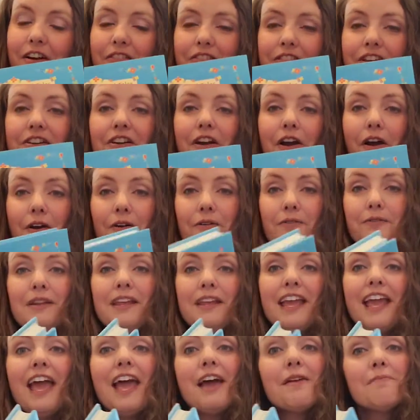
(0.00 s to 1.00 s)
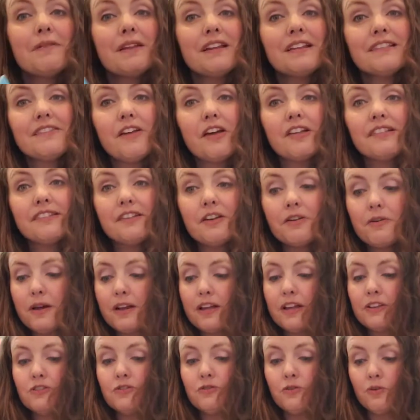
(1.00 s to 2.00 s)
on their own, but it's also
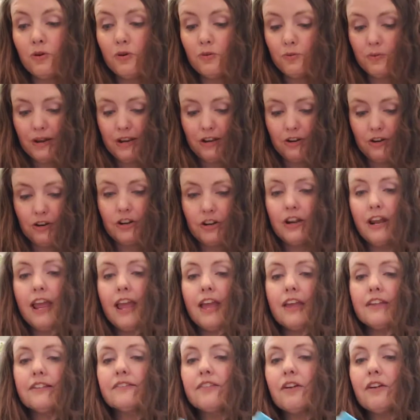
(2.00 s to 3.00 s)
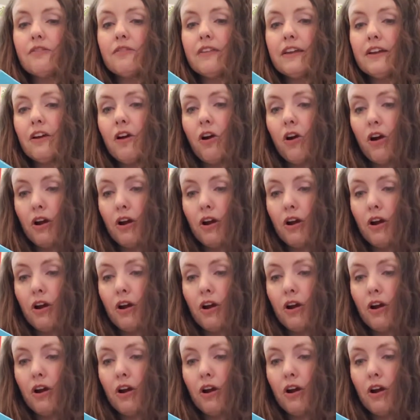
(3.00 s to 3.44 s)
a dual reader. So there